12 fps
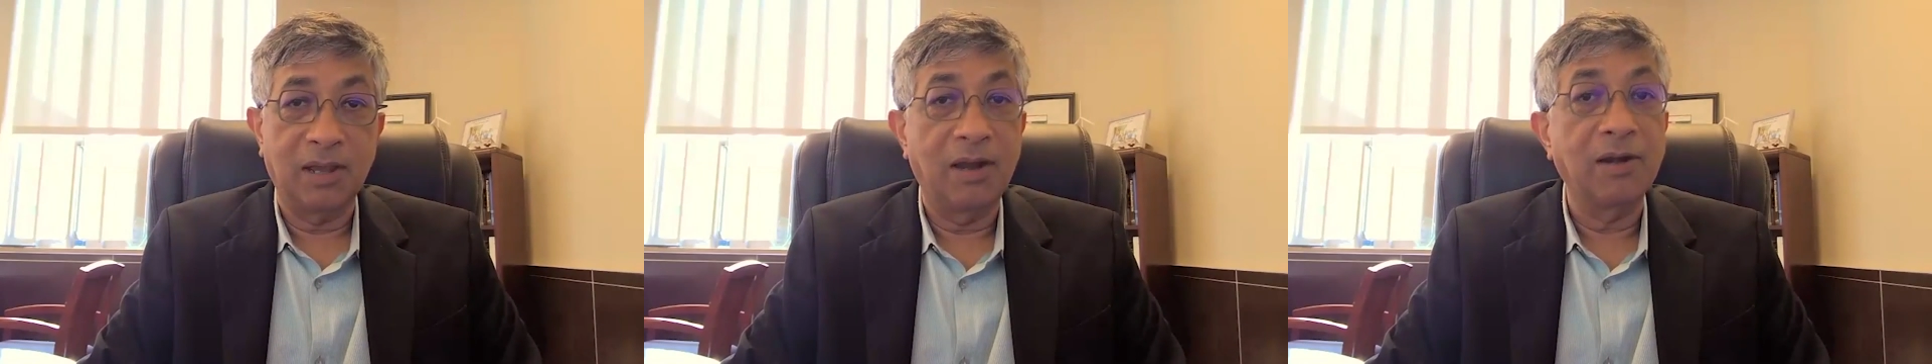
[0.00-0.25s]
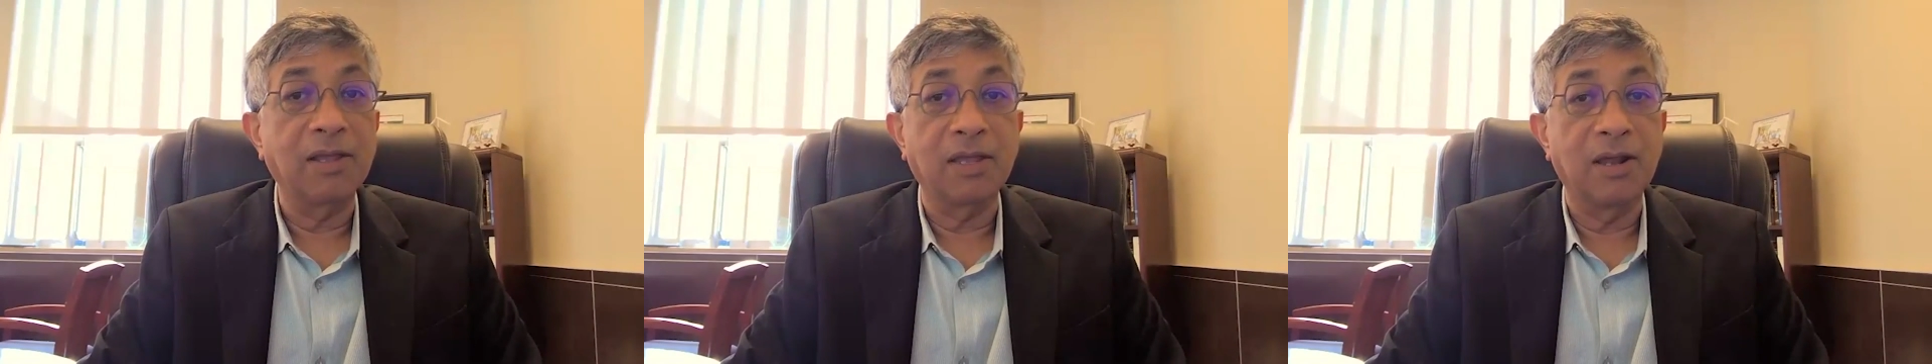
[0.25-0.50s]
a
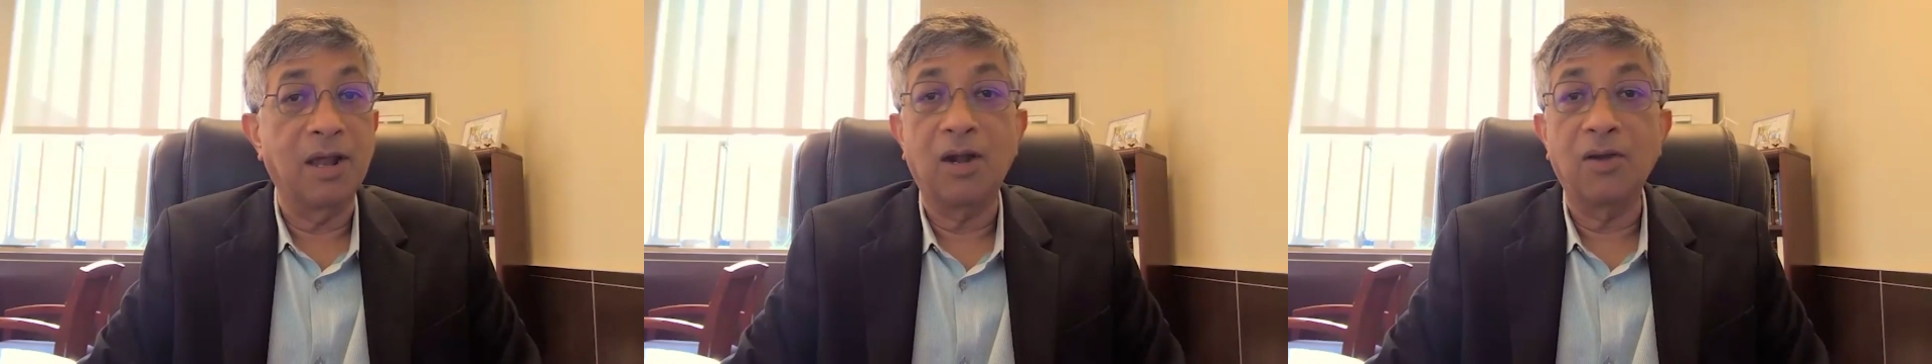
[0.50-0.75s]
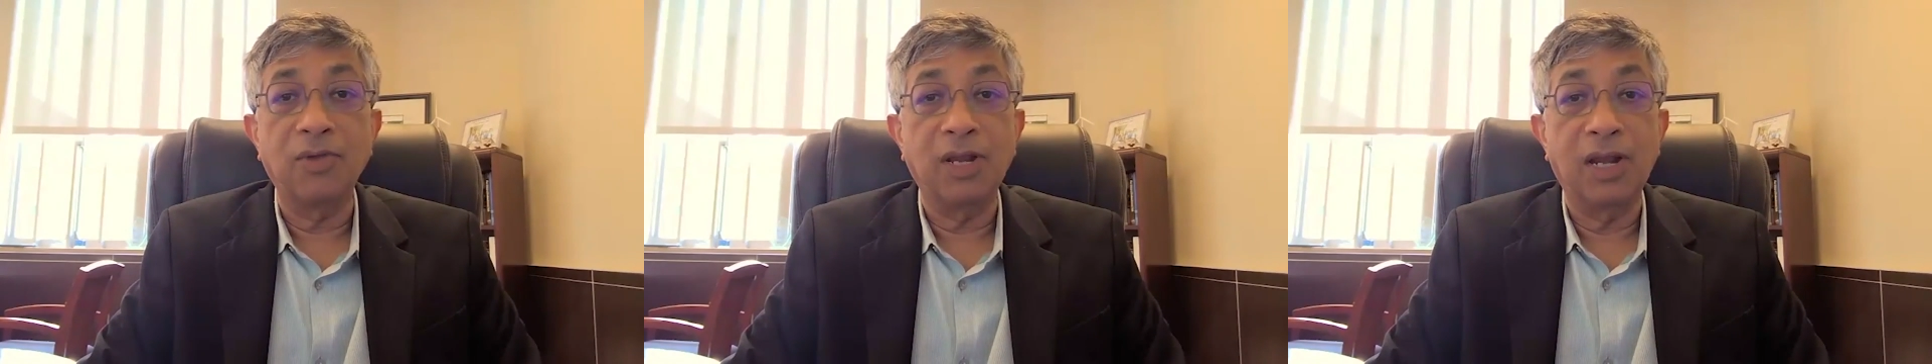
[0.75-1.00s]
Hurricane
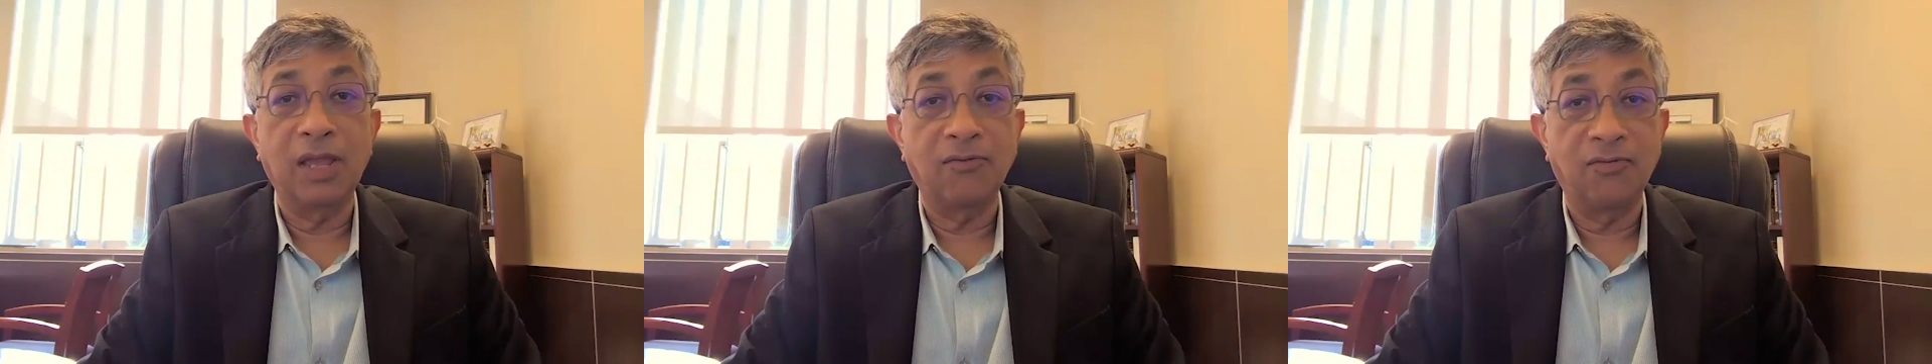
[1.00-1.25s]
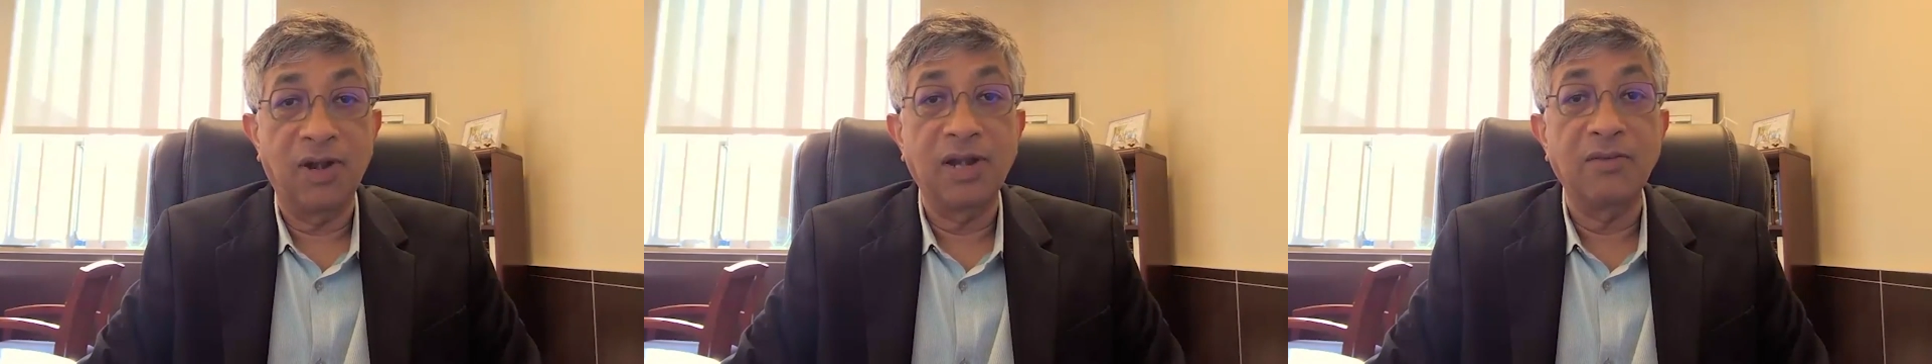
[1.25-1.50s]
Harvey,
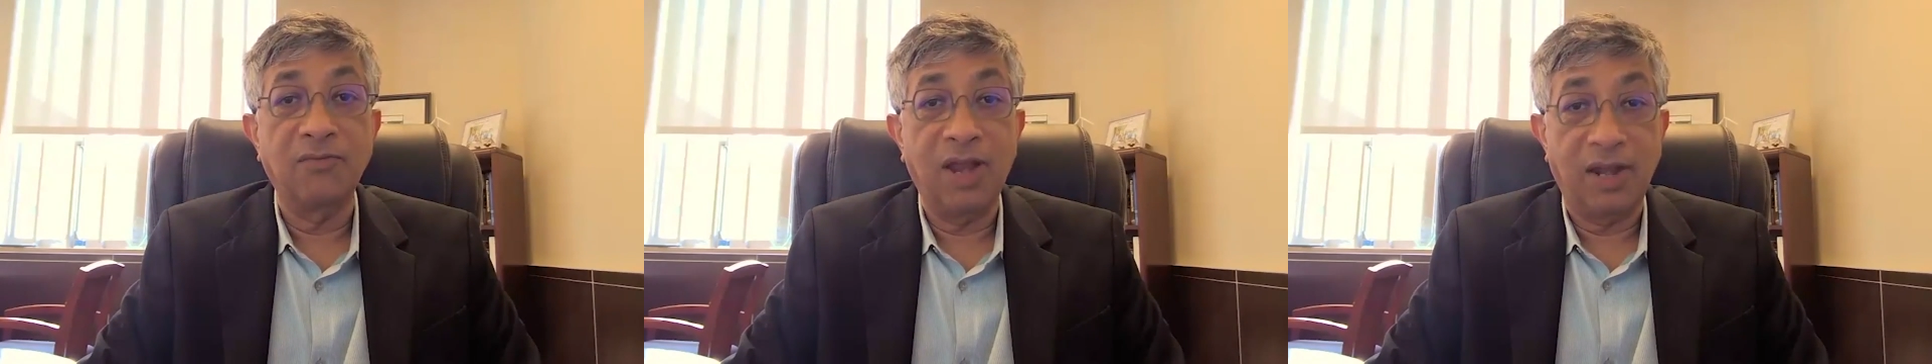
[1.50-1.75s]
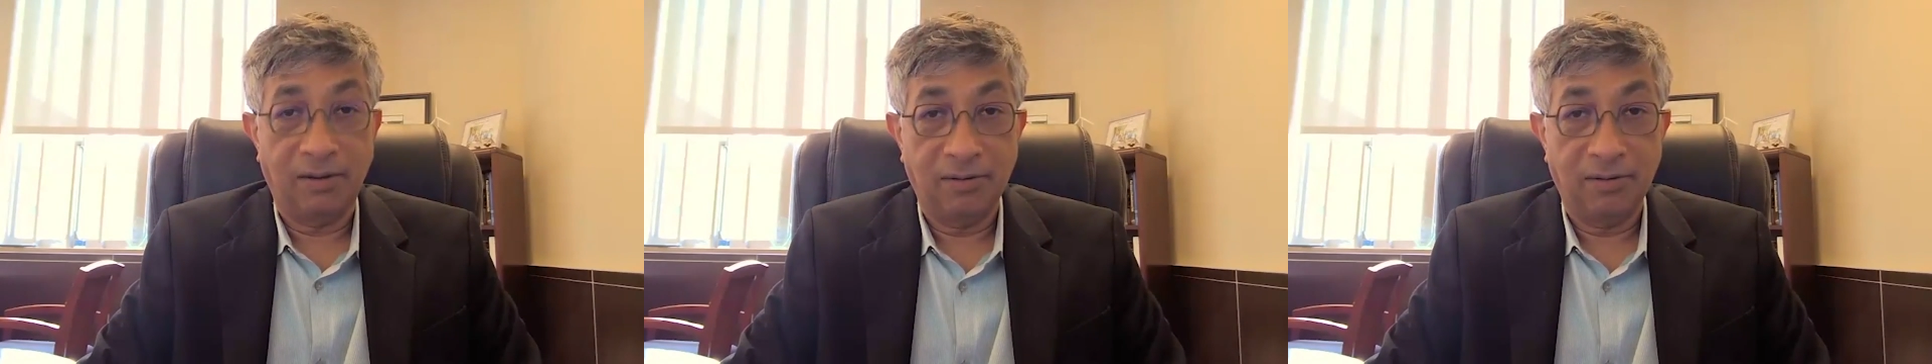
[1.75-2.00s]
like flood event,